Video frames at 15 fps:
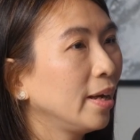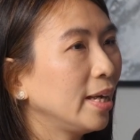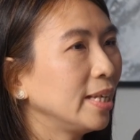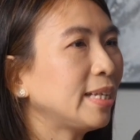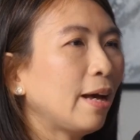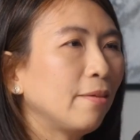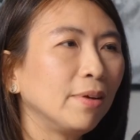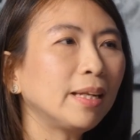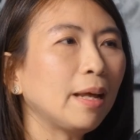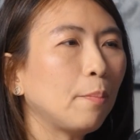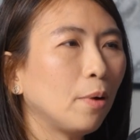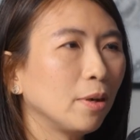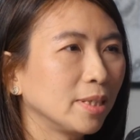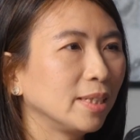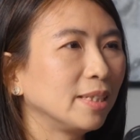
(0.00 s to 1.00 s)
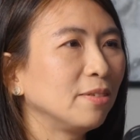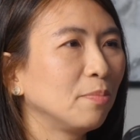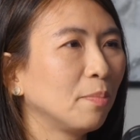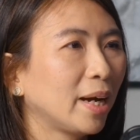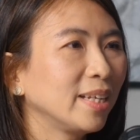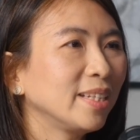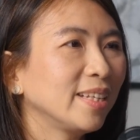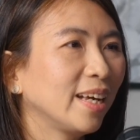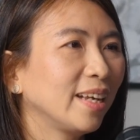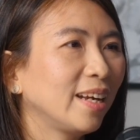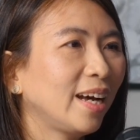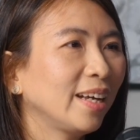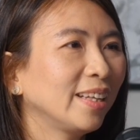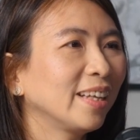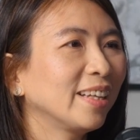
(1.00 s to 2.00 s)
It's having that positive mindset.
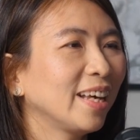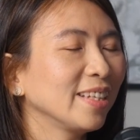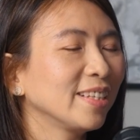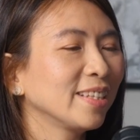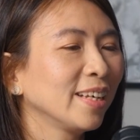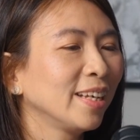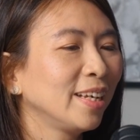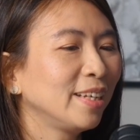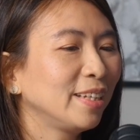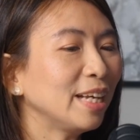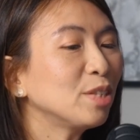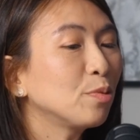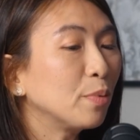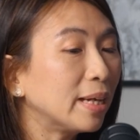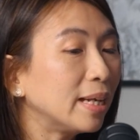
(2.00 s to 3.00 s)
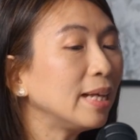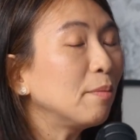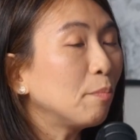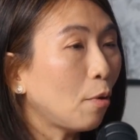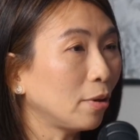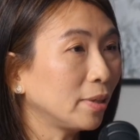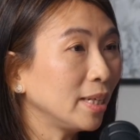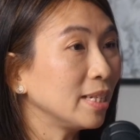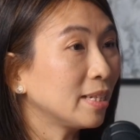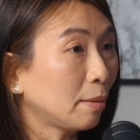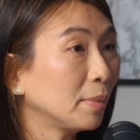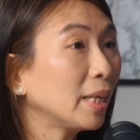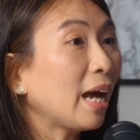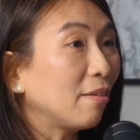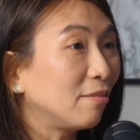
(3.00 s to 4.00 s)
I think that's really important. It's
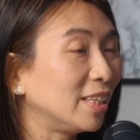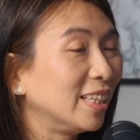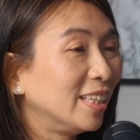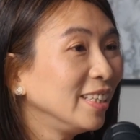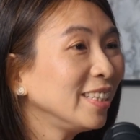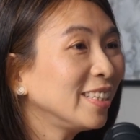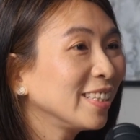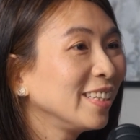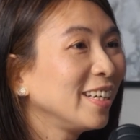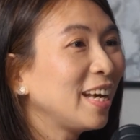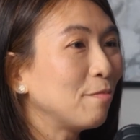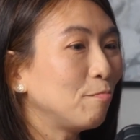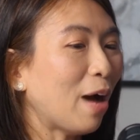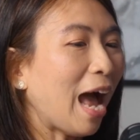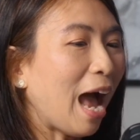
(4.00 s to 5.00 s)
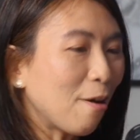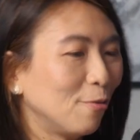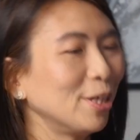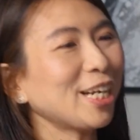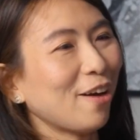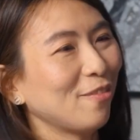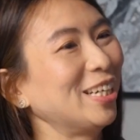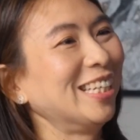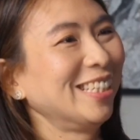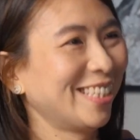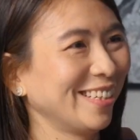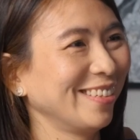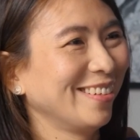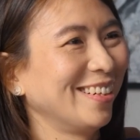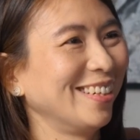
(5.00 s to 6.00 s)
something I've learned, but I wish I've learned
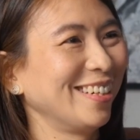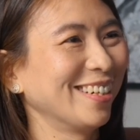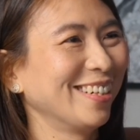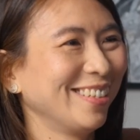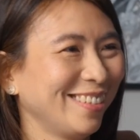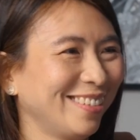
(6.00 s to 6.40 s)
it earlier.